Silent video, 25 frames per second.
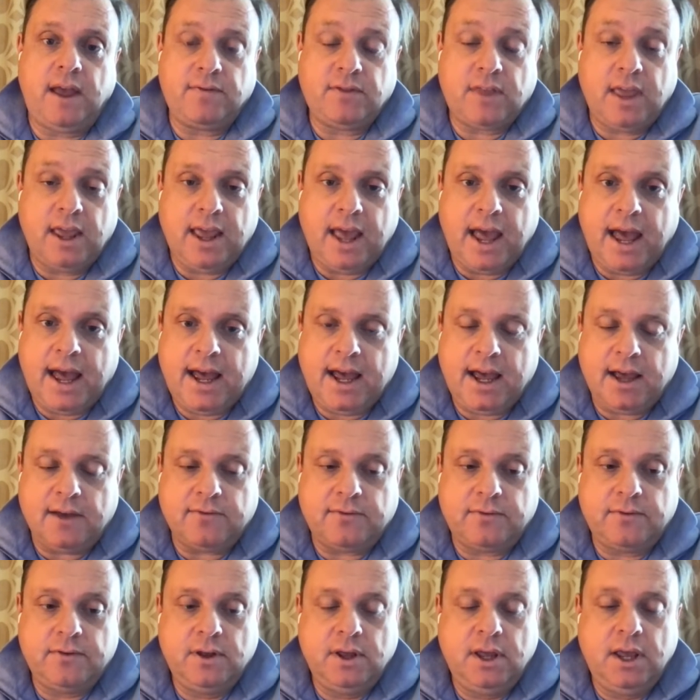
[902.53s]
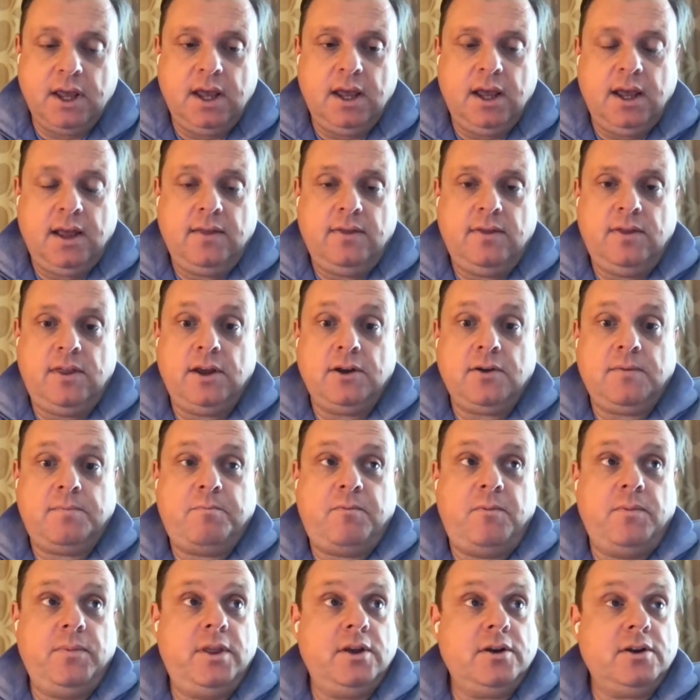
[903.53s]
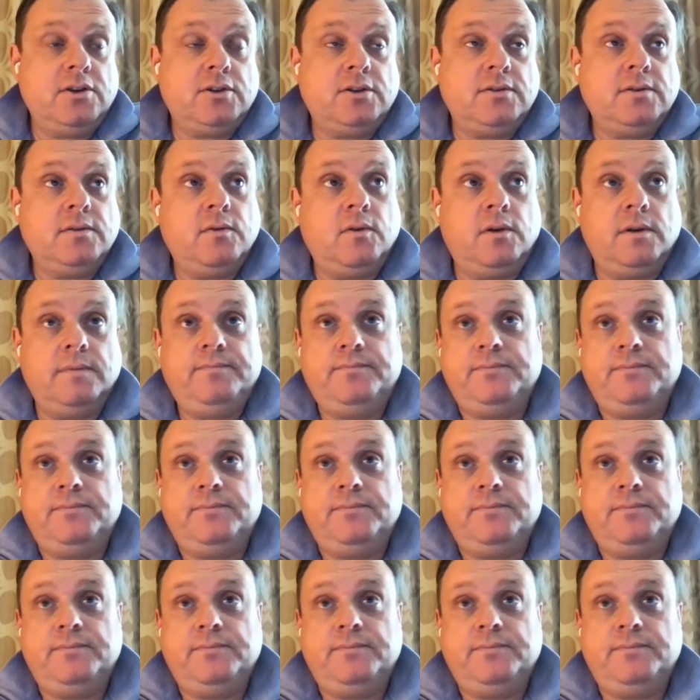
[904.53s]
that they have. Their